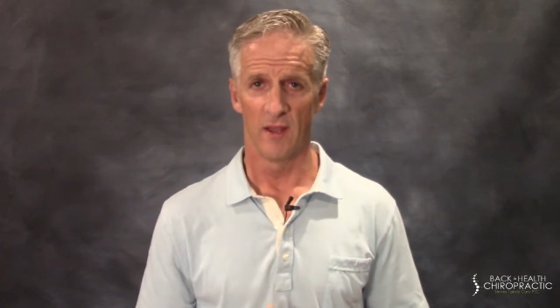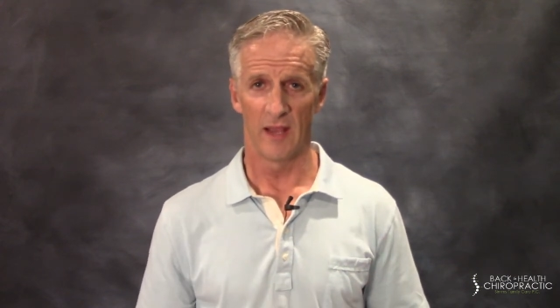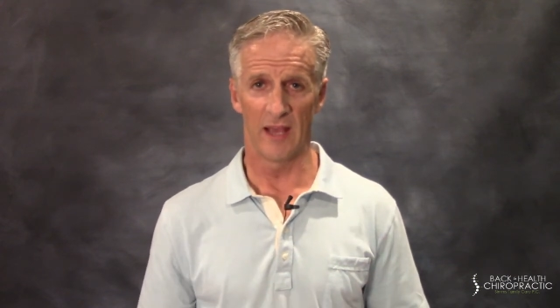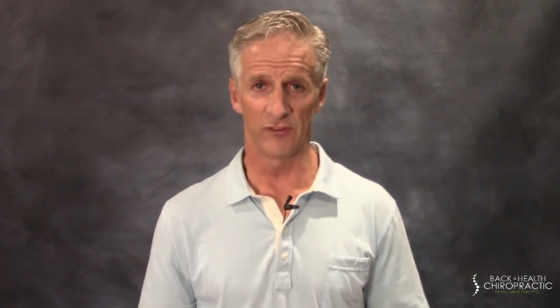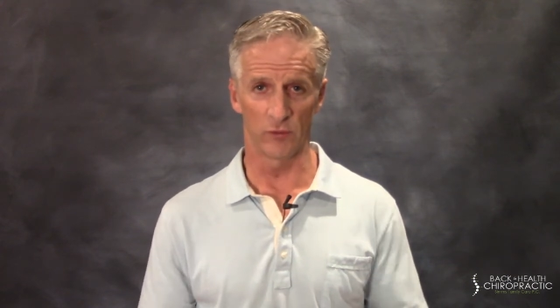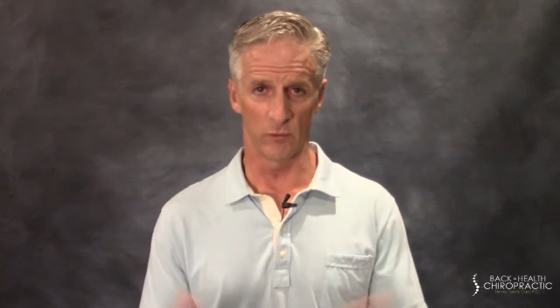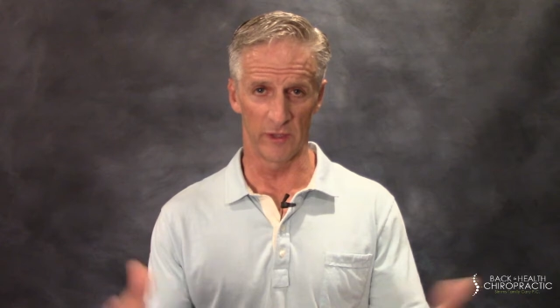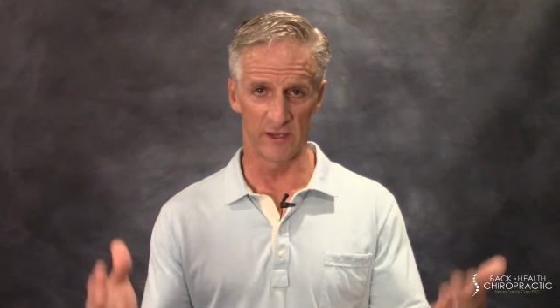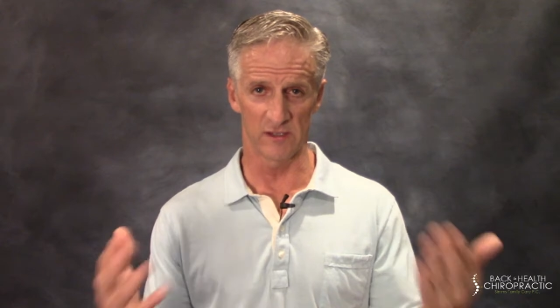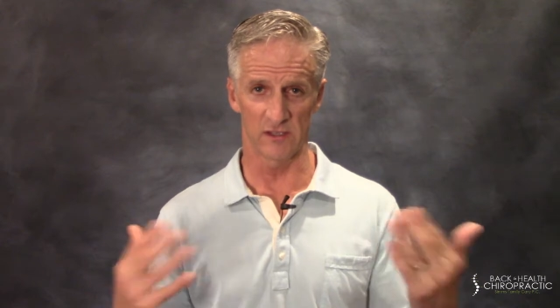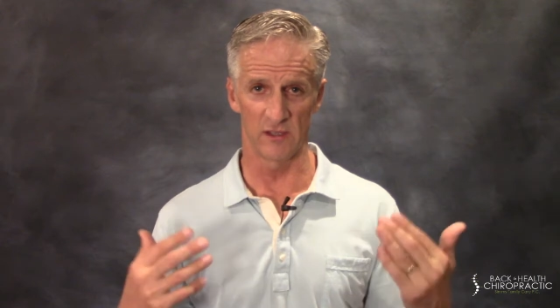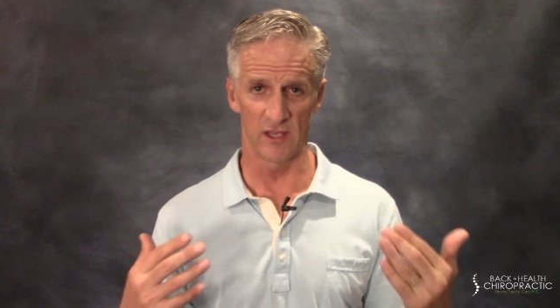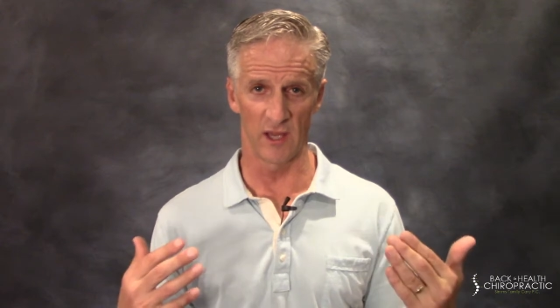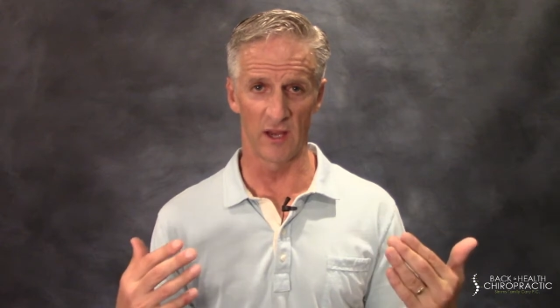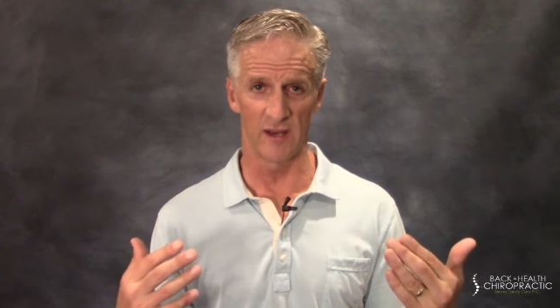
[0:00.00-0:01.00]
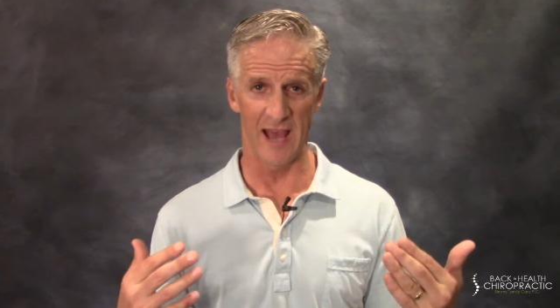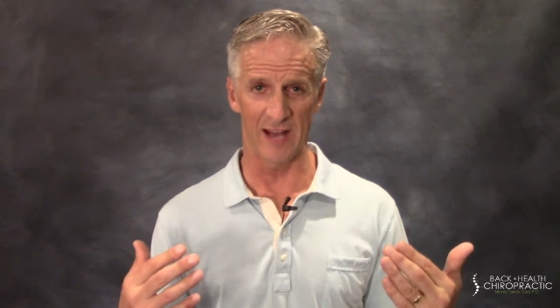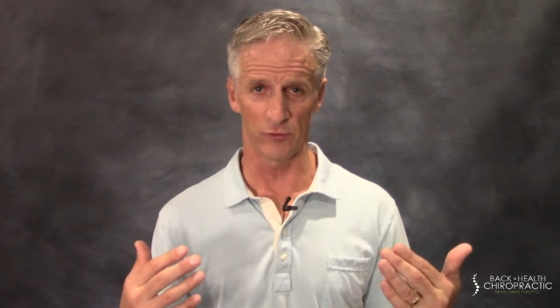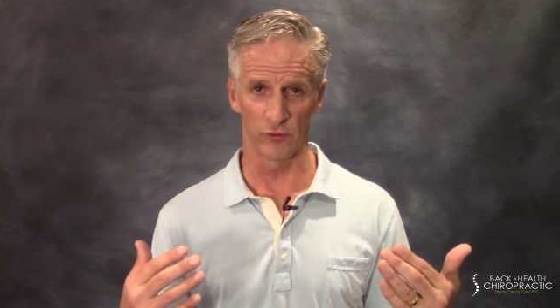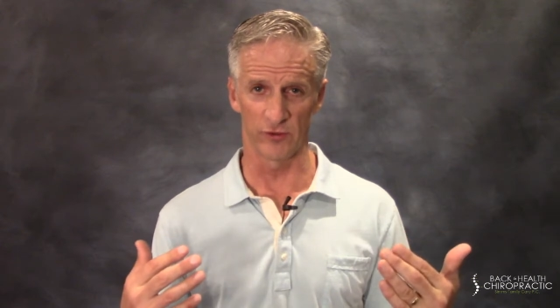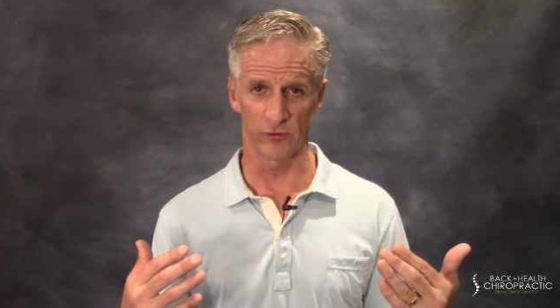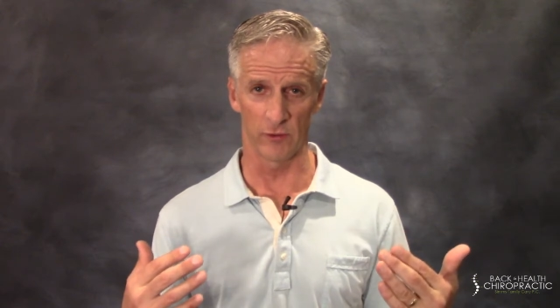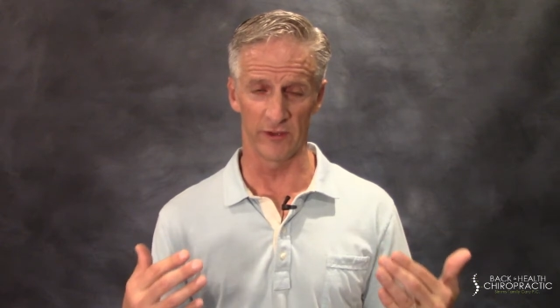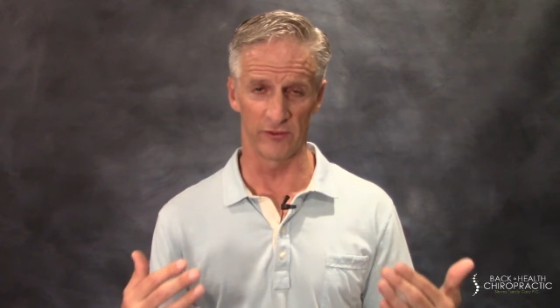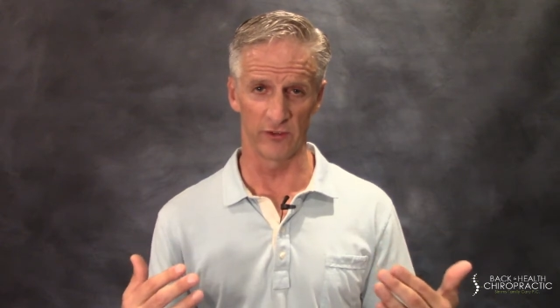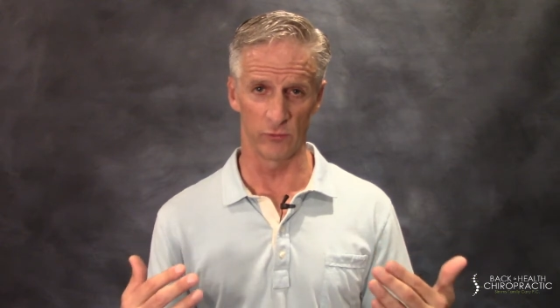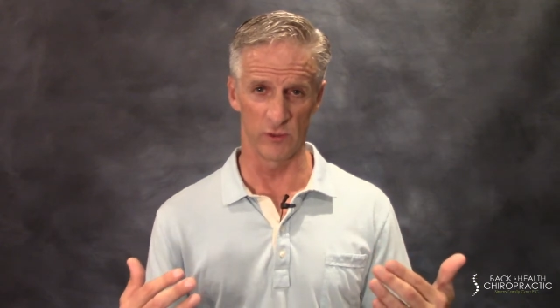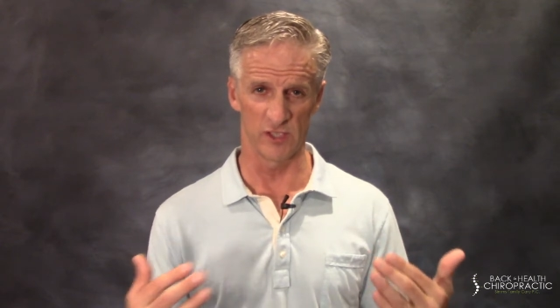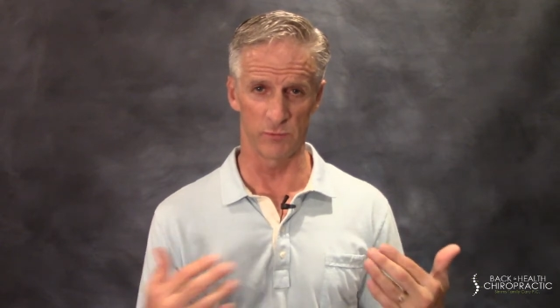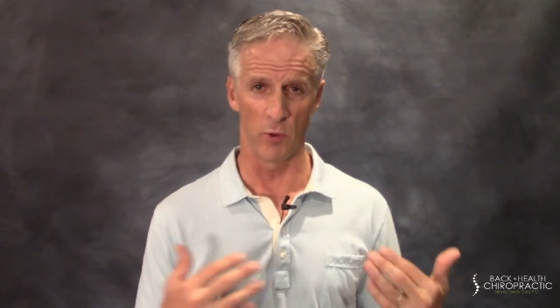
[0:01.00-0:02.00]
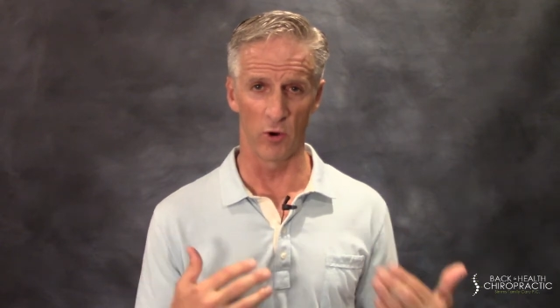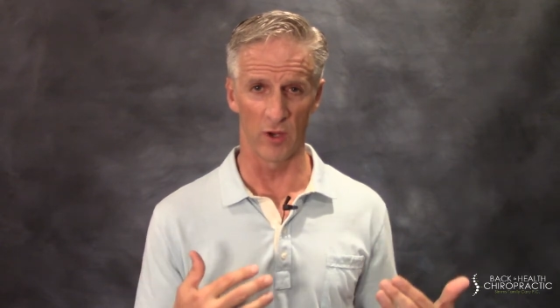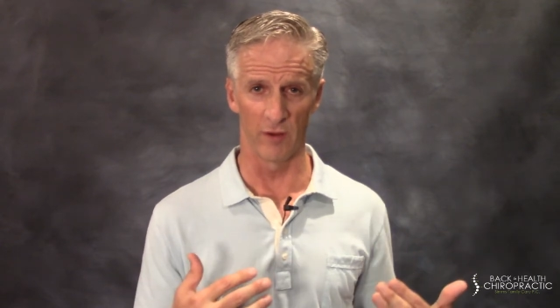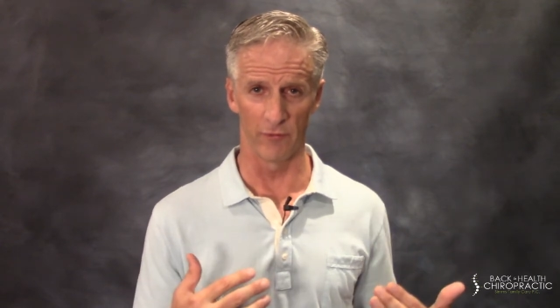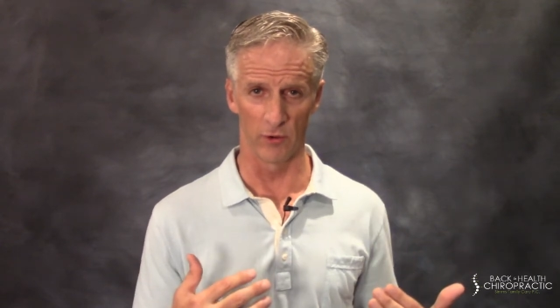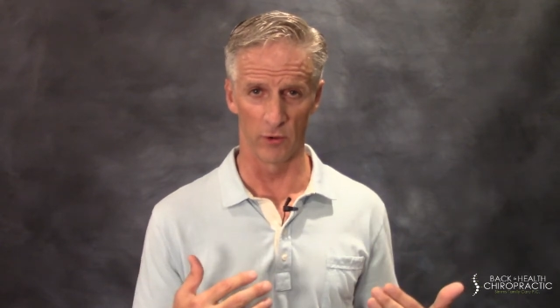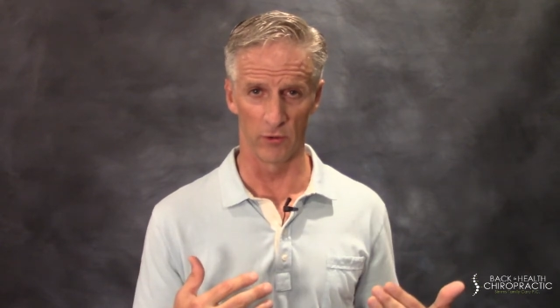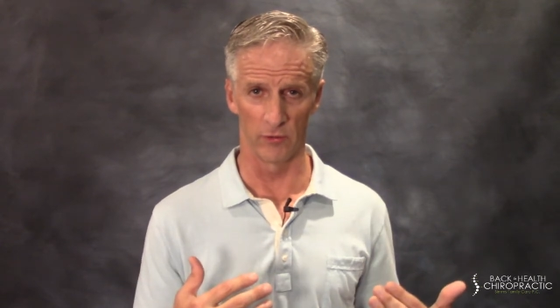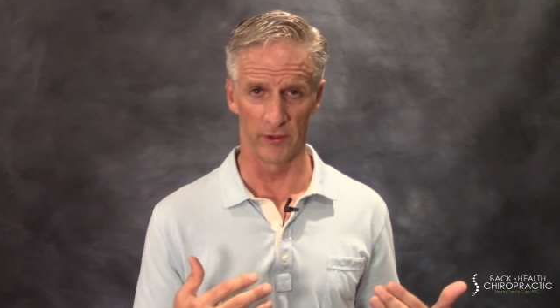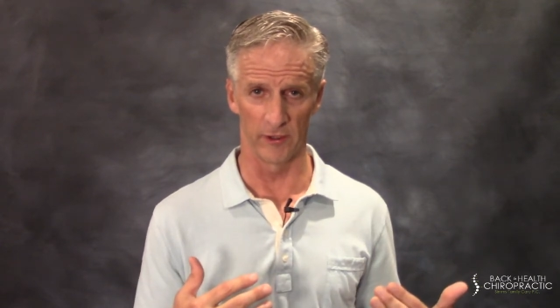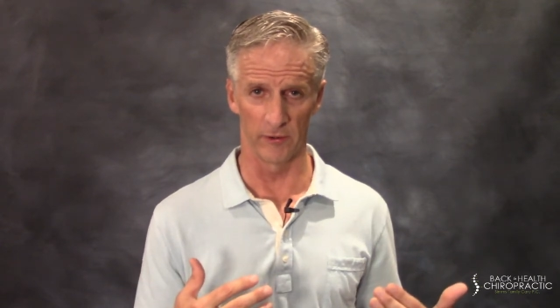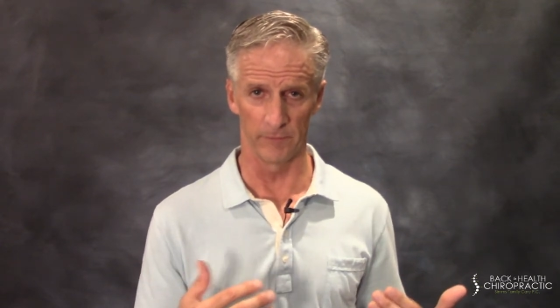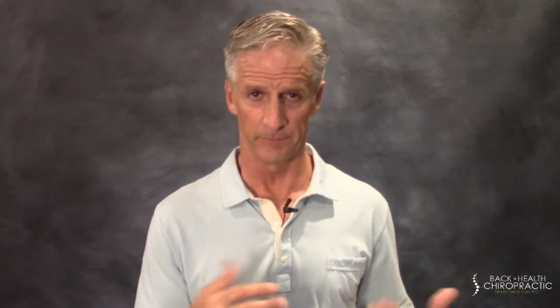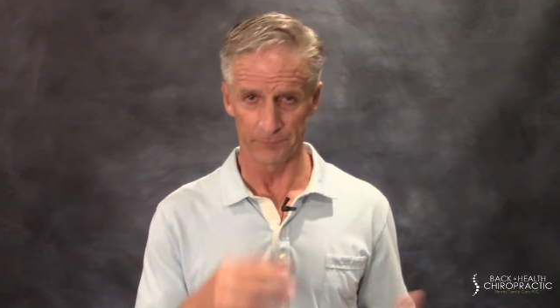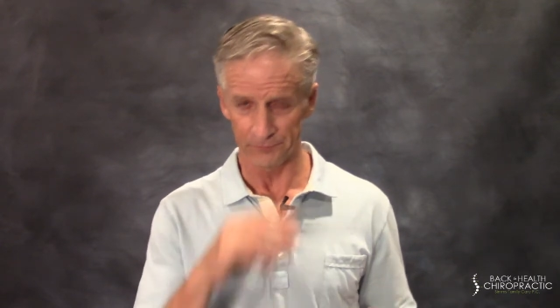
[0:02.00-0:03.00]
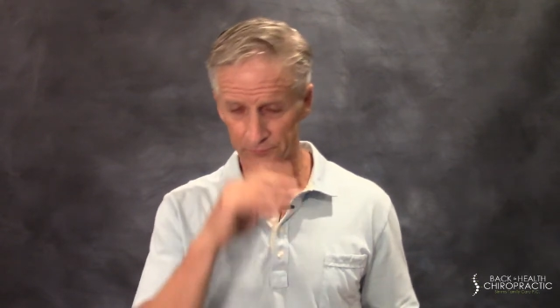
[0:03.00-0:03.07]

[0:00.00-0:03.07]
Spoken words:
as it relates to the unnatural stresses we spoke of earlier.